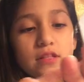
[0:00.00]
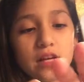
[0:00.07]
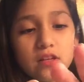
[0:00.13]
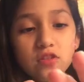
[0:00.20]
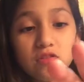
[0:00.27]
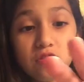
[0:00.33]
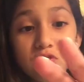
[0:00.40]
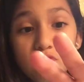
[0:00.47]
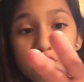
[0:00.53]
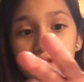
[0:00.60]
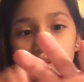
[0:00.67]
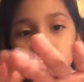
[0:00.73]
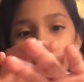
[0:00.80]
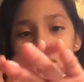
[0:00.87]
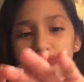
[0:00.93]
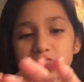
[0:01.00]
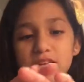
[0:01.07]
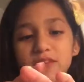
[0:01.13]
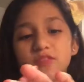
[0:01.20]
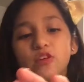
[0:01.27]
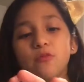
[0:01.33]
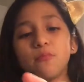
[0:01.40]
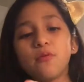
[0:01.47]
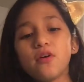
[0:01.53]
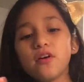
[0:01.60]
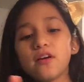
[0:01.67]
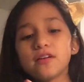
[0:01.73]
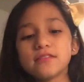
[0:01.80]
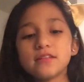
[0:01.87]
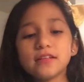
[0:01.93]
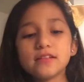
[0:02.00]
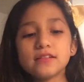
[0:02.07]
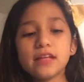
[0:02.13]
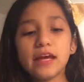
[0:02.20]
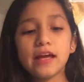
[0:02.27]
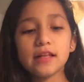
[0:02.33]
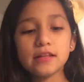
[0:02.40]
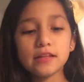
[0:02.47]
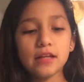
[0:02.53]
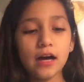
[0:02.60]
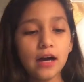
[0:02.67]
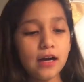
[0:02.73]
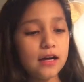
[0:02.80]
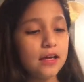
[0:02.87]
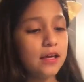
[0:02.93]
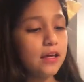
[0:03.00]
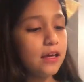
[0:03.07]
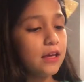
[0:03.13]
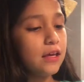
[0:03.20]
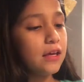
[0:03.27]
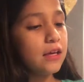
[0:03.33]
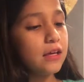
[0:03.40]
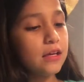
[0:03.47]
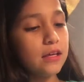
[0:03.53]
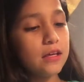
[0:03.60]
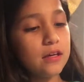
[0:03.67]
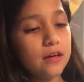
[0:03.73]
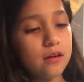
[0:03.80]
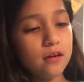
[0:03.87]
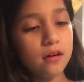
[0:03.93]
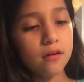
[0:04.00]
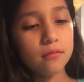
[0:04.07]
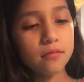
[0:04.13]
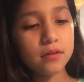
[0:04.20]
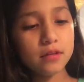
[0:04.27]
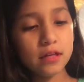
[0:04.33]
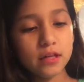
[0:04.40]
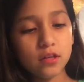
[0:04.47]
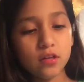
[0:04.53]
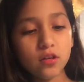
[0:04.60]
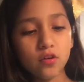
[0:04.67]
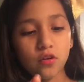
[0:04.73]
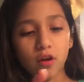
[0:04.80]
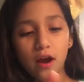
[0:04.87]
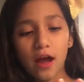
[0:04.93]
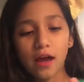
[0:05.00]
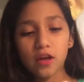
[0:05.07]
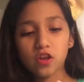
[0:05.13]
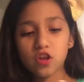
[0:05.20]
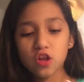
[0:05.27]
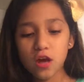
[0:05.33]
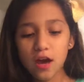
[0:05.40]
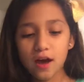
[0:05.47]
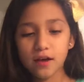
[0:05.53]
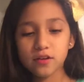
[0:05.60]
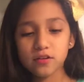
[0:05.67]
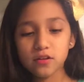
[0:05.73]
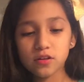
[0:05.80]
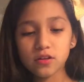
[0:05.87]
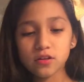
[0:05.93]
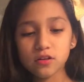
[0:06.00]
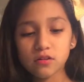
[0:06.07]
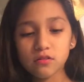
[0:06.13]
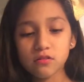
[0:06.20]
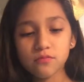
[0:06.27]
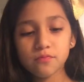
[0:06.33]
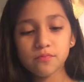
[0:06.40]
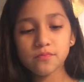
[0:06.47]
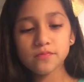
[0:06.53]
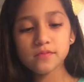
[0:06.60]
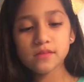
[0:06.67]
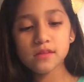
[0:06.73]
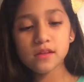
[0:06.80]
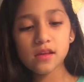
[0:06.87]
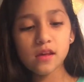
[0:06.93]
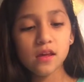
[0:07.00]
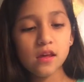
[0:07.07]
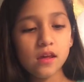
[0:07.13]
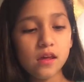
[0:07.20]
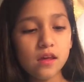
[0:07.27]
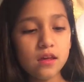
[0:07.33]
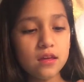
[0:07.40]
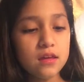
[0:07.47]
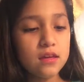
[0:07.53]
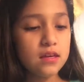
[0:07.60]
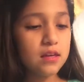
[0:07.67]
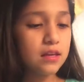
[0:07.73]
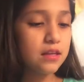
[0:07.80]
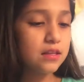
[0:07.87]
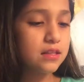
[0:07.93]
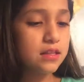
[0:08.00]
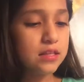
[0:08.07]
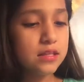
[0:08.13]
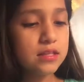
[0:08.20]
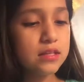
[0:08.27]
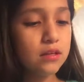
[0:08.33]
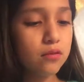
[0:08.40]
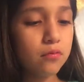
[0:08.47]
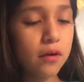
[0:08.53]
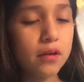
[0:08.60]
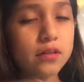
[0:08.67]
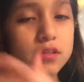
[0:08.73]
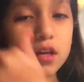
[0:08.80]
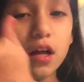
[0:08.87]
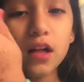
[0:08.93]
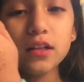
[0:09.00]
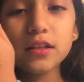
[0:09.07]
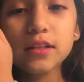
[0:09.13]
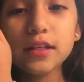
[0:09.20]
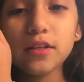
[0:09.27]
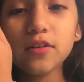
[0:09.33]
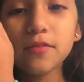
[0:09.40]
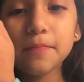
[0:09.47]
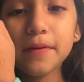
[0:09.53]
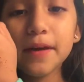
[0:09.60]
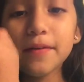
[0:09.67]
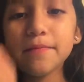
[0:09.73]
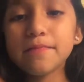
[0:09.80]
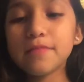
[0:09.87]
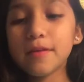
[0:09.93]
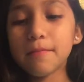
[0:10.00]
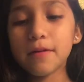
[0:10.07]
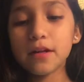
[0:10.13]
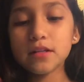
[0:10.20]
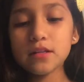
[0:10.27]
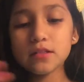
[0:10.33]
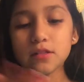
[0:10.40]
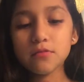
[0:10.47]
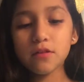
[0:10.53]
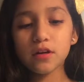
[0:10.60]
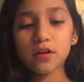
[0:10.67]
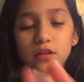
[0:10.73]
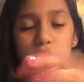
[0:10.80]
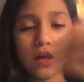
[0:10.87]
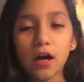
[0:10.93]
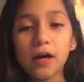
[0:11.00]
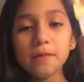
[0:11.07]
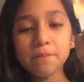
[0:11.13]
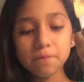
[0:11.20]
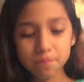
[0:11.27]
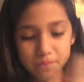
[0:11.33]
it actually works. If you put like a lot in like, you know, your eyeshadow, It still works a little bit, but it doesn't work a lot.